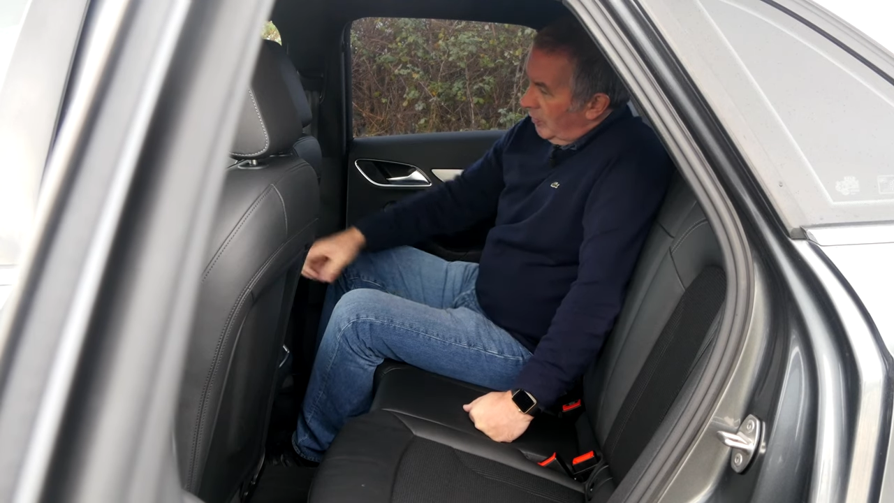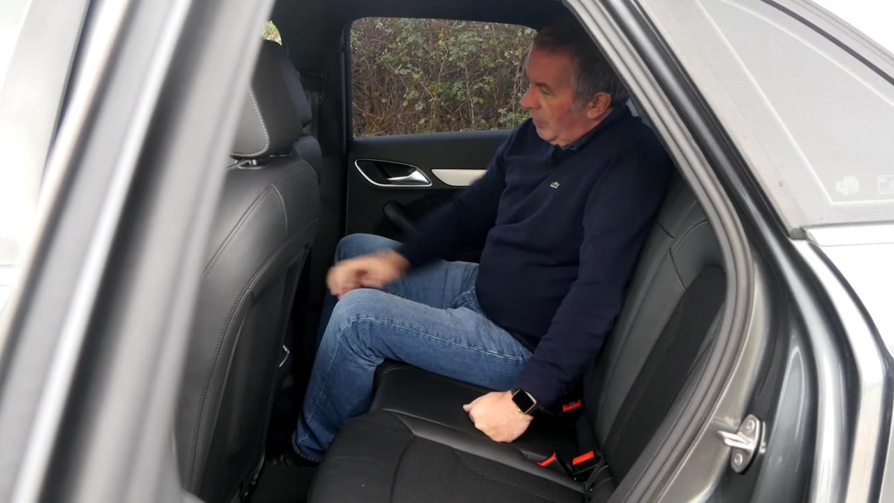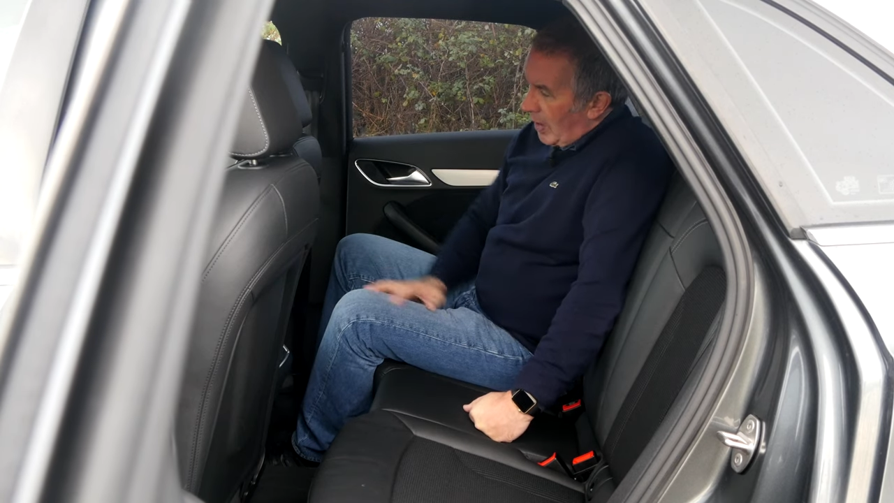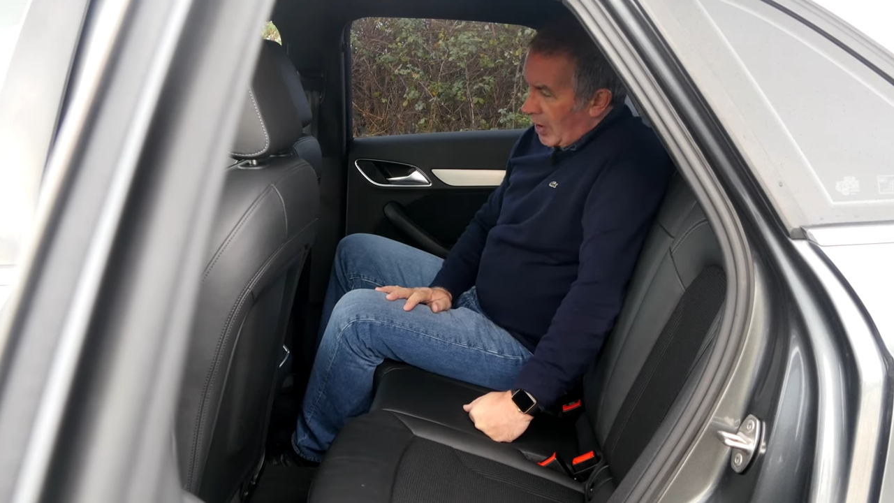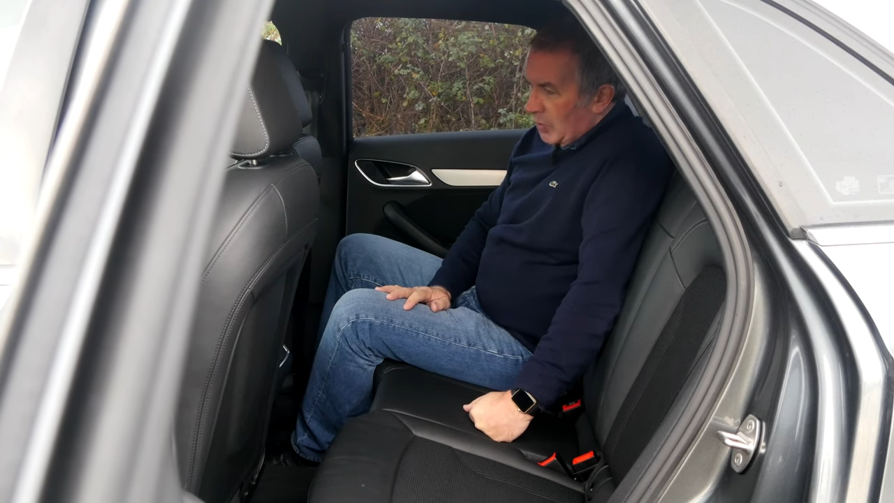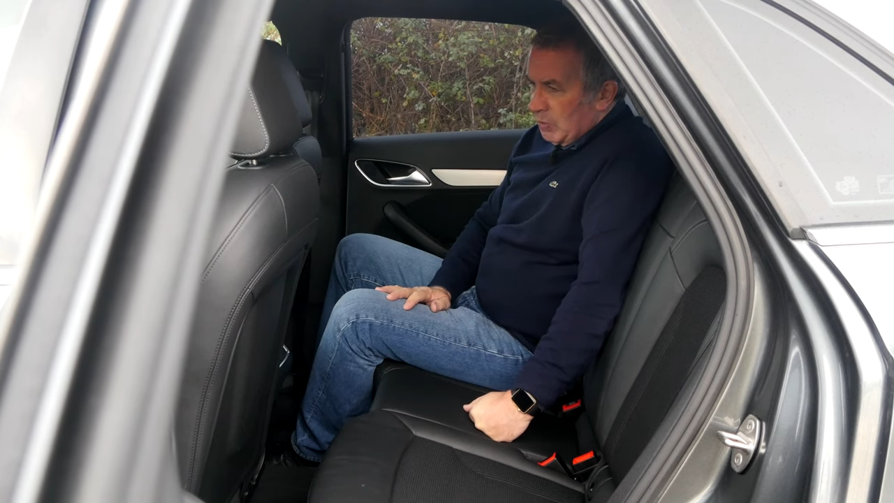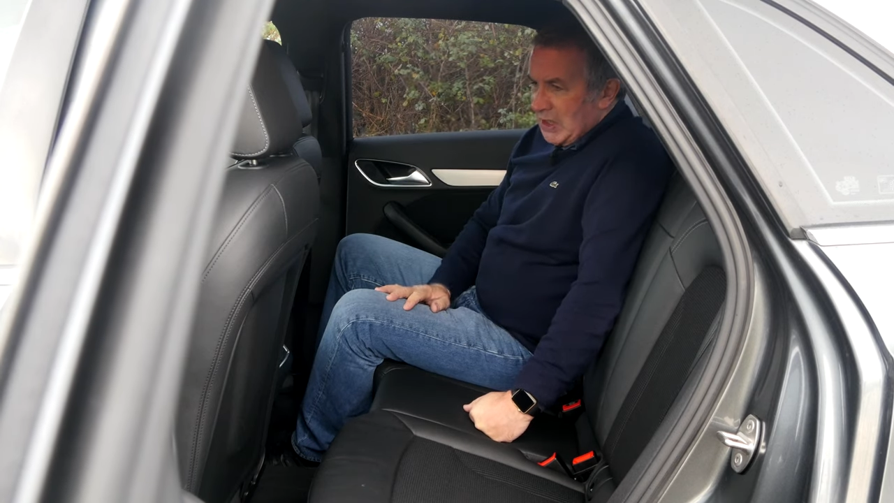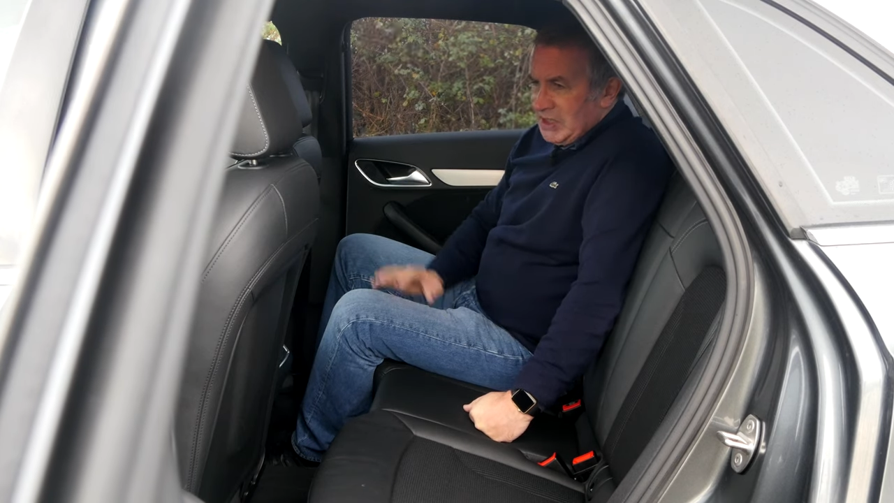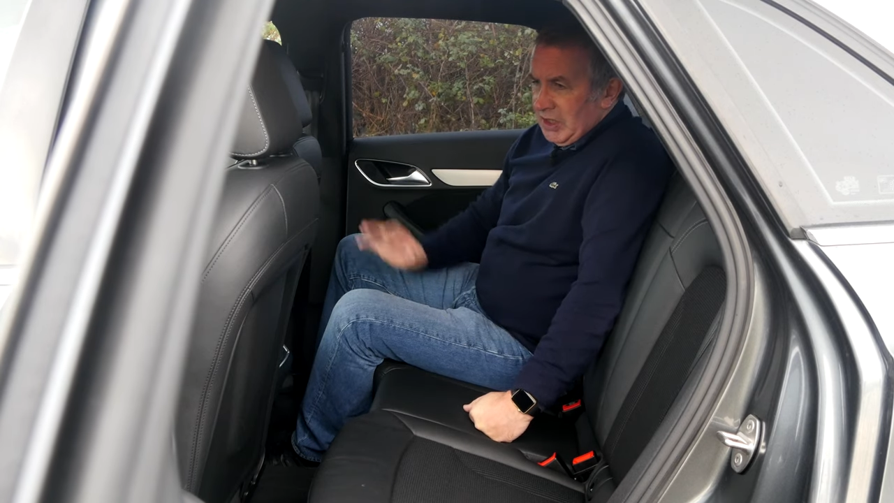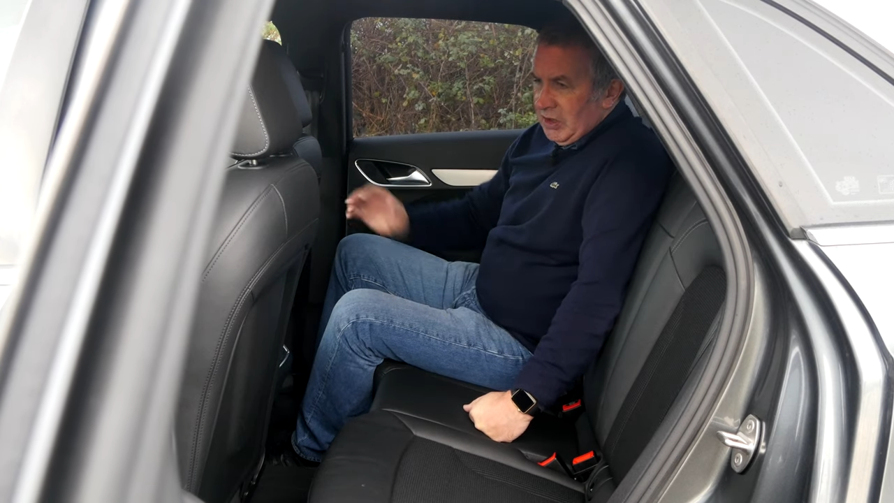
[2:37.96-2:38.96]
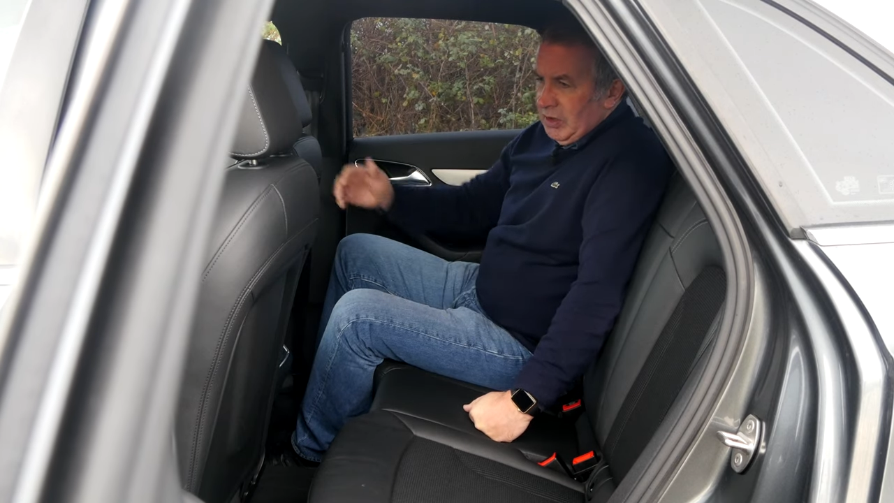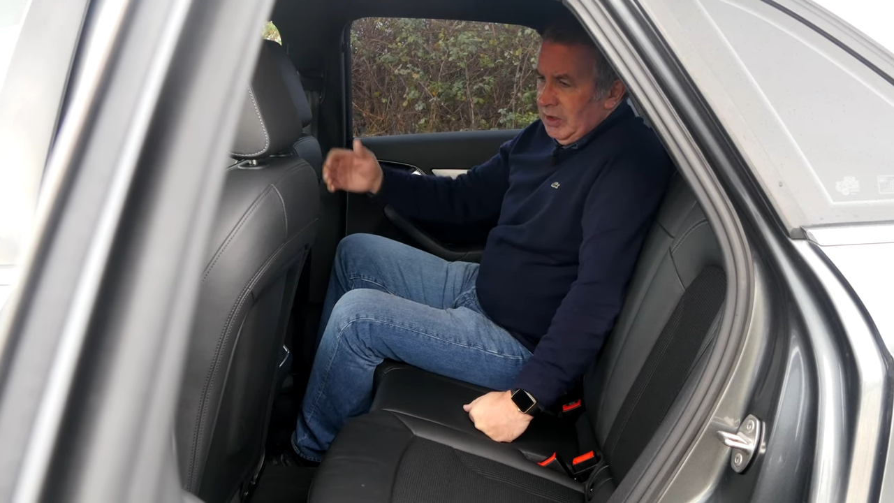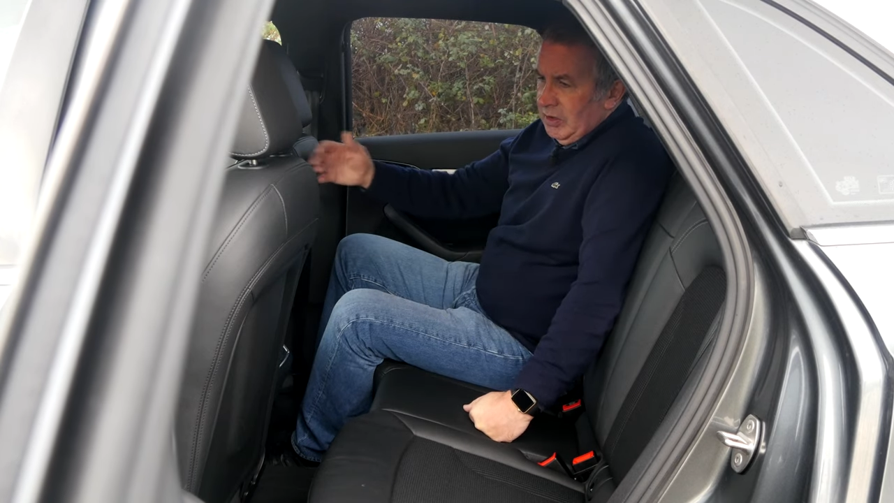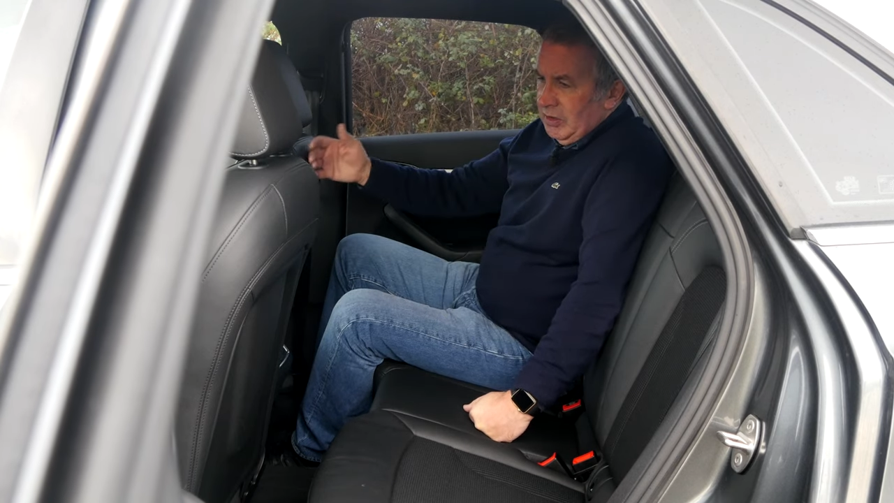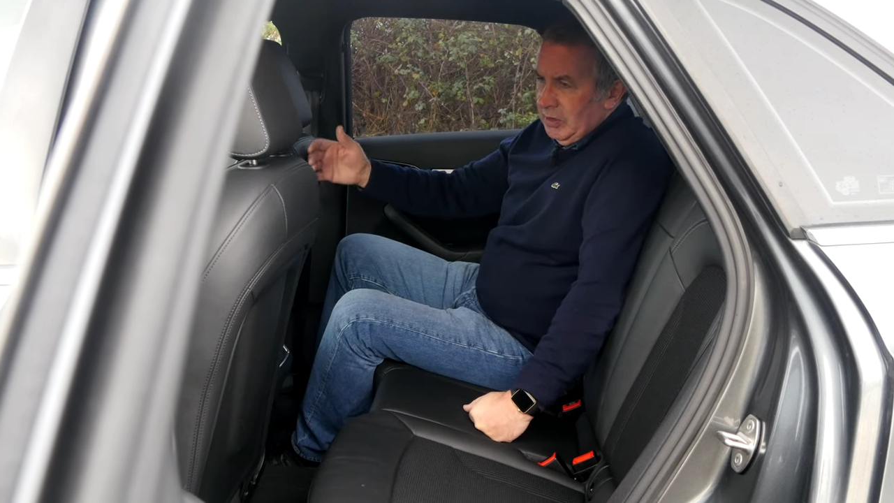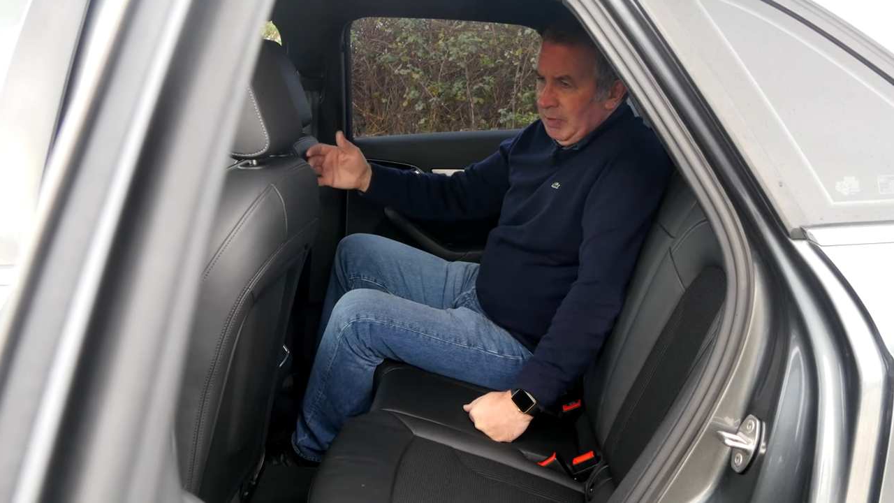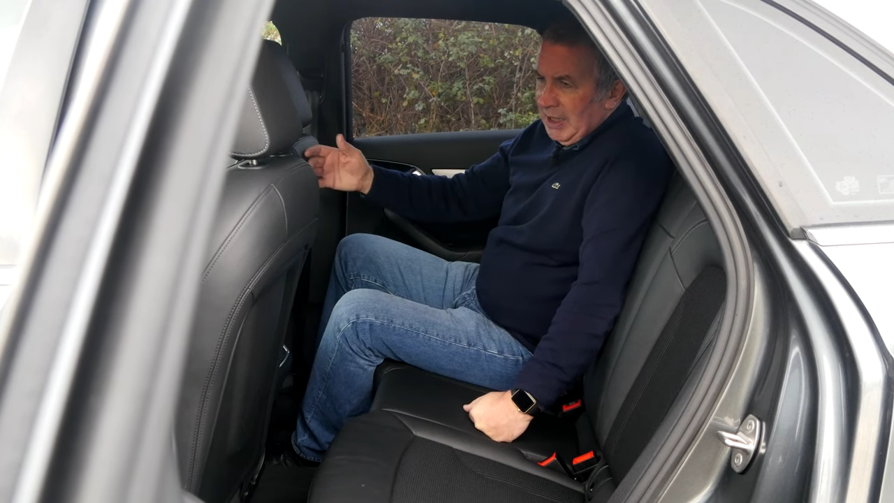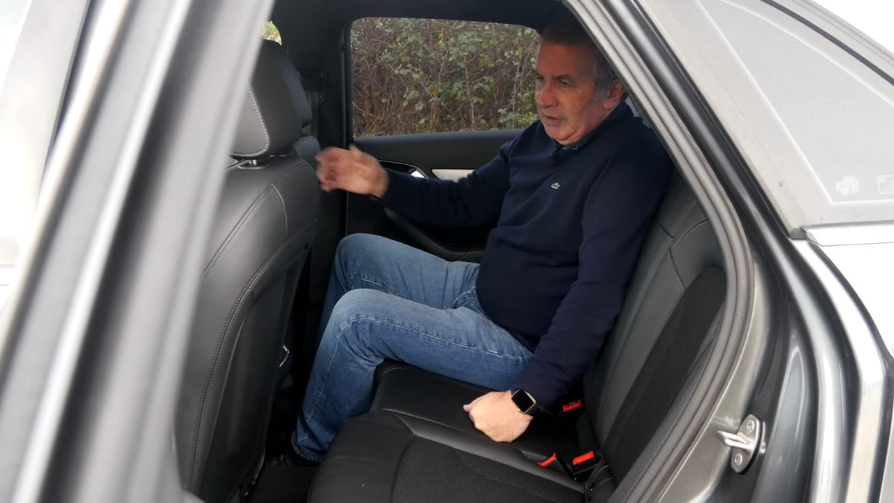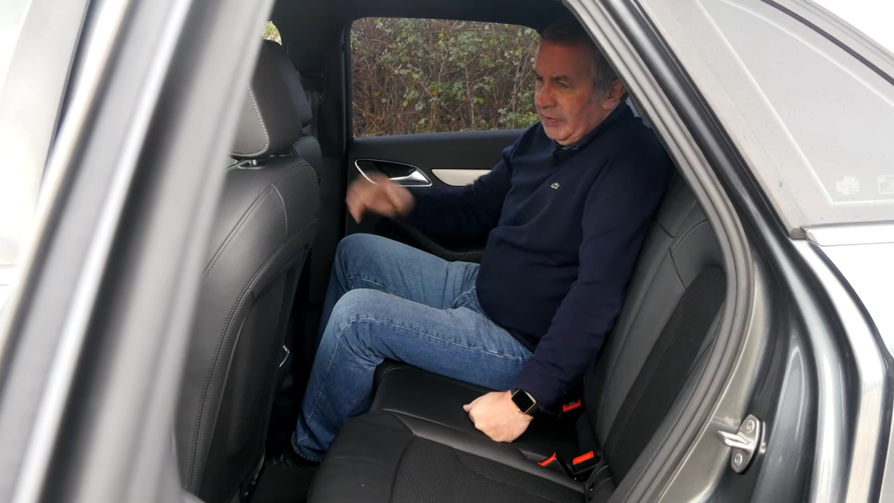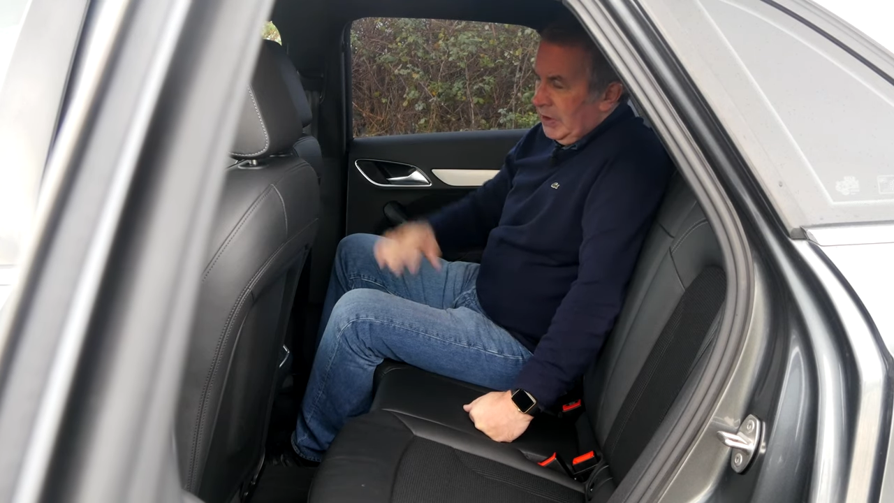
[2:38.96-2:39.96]
hard plastic on the, the
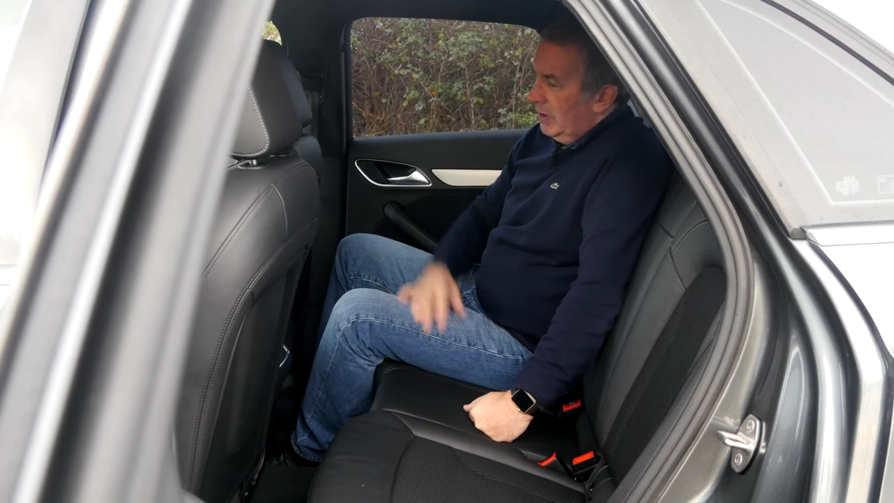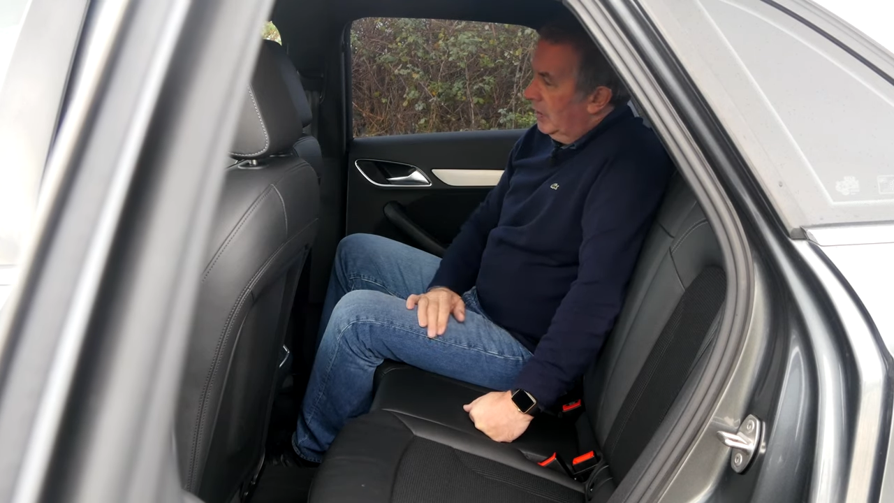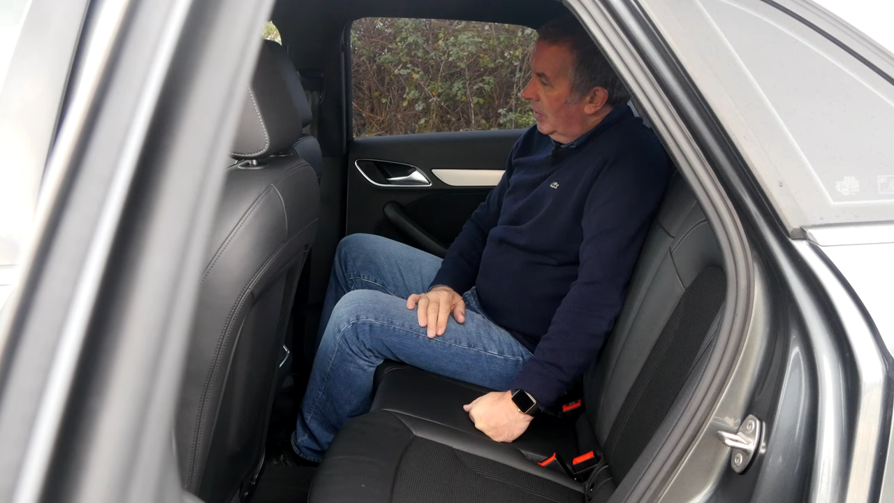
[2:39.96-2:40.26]
back of the,